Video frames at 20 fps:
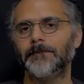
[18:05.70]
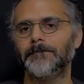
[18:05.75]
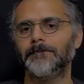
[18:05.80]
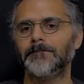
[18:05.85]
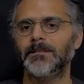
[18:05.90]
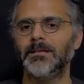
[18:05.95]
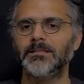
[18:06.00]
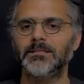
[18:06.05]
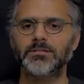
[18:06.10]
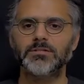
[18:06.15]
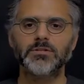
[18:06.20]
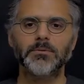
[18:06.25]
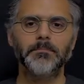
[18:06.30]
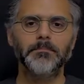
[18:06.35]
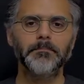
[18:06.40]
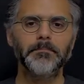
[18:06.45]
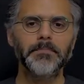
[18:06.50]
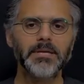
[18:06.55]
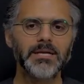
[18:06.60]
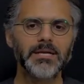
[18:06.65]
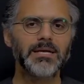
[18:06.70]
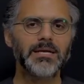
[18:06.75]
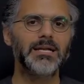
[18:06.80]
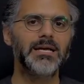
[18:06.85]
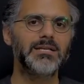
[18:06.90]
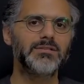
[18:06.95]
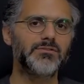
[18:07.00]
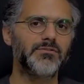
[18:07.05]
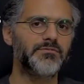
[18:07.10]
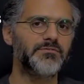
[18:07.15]
And there's a big
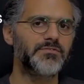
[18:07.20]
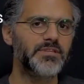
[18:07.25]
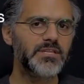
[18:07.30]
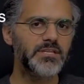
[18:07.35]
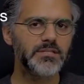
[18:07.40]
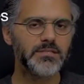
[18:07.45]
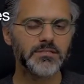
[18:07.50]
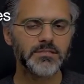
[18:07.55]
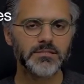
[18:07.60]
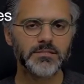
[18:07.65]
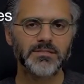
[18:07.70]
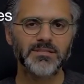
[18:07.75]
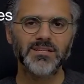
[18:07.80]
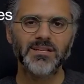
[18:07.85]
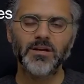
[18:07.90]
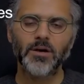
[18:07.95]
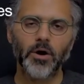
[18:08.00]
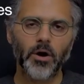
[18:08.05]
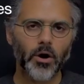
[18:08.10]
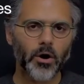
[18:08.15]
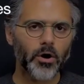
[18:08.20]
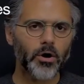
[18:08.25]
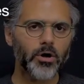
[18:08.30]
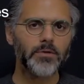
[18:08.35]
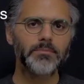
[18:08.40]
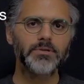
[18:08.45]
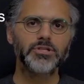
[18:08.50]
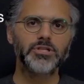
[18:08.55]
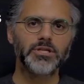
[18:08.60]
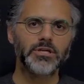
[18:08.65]
class of these. All
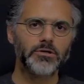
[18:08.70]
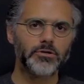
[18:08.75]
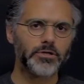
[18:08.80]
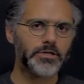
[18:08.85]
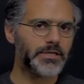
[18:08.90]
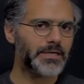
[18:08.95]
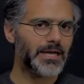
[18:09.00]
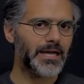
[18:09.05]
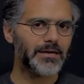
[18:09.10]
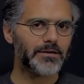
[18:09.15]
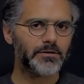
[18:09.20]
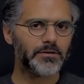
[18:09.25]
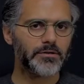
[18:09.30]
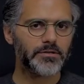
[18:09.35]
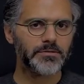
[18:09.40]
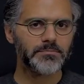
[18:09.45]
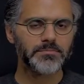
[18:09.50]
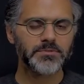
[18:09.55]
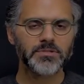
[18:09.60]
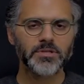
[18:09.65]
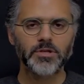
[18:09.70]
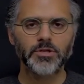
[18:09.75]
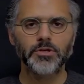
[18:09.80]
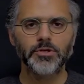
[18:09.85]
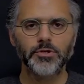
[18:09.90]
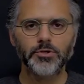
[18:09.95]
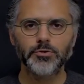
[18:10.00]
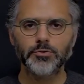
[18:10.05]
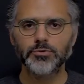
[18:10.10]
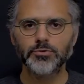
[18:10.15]
machine learning algorithms
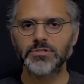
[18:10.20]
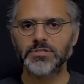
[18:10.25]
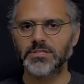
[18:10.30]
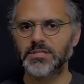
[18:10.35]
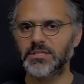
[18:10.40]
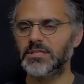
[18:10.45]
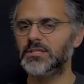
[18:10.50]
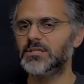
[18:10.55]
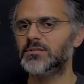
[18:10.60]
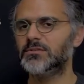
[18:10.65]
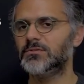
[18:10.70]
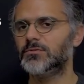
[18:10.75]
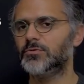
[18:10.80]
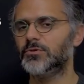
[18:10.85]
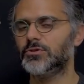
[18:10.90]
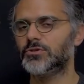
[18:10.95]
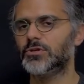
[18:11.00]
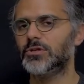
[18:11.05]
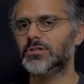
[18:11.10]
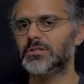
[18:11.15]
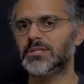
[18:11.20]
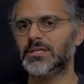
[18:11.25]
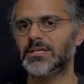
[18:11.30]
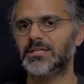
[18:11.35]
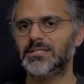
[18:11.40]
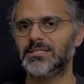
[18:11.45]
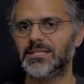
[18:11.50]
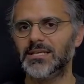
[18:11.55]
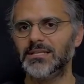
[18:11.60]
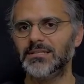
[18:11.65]
use these to a certain
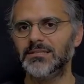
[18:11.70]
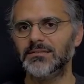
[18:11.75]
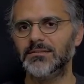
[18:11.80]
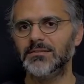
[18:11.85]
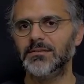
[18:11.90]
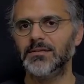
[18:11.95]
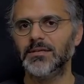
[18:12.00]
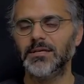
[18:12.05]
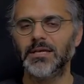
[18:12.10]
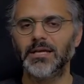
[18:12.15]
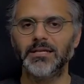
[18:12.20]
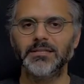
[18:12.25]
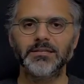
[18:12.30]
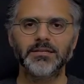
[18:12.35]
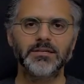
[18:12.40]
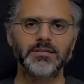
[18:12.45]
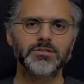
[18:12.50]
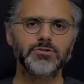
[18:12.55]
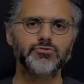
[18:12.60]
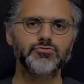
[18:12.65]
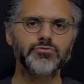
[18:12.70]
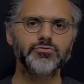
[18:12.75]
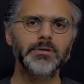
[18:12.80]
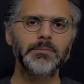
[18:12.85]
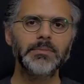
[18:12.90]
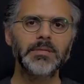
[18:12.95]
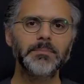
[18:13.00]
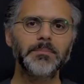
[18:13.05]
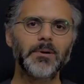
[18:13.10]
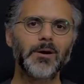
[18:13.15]
extent, and they're an
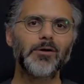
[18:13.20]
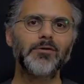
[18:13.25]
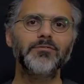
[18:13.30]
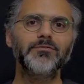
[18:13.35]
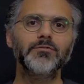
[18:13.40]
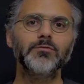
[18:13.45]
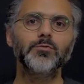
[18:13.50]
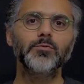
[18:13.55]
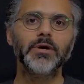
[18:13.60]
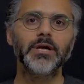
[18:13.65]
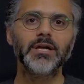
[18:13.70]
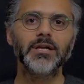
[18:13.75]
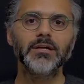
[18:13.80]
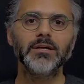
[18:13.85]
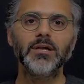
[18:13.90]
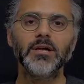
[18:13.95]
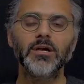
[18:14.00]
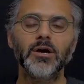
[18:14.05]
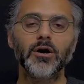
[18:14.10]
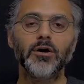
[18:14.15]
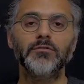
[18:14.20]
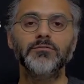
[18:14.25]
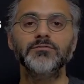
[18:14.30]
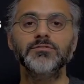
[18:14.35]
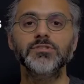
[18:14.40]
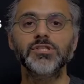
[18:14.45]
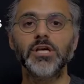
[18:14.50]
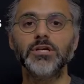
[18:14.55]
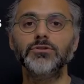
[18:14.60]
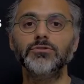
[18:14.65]
extremely powerful way of
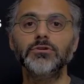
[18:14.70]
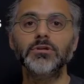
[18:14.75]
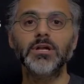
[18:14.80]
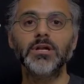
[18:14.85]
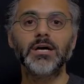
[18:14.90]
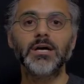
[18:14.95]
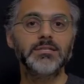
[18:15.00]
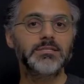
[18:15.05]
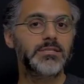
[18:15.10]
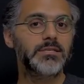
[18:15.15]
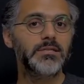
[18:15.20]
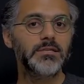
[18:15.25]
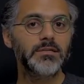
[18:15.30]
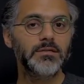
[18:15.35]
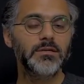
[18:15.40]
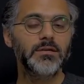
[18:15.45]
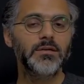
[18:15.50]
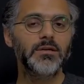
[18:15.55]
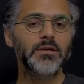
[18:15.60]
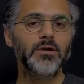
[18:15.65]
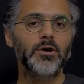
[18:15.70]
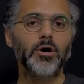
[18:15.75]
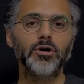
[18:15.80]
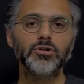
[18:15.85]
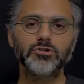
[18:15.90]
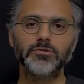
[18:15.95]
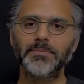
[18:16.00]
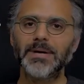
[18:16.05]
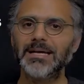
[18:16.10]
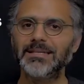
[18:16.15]
generalizing
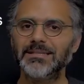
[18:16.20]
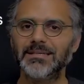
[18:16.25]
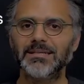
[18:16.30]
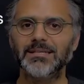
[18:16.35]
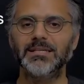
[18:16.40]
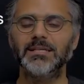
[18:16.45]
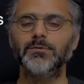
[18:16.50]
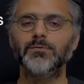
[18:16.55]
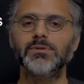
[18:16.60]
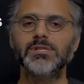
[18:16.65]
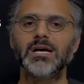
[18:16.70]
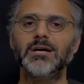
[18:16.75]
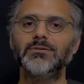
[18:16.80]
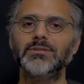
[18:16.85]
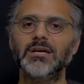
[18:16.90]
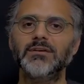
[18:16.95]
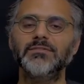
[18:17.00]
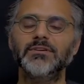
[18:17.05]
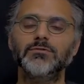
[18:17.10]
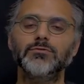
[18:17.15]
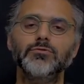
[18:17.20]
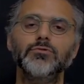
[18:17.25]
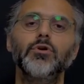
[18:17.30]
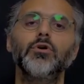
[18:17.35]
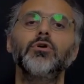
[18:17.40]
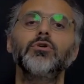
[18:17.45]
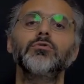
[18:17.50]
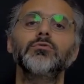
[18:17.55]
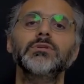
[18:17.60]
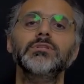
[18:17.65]
automatically without having to go
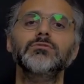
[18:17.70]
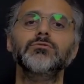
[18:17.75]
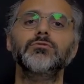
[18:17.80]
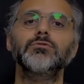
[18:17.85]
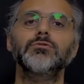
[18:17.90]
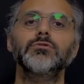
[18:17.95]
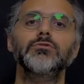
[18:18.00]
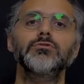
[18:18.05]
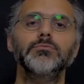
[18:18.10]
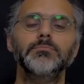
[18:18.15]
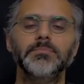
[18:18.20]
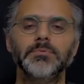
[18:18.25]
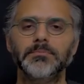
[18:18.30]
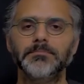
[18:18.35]
always through the loop.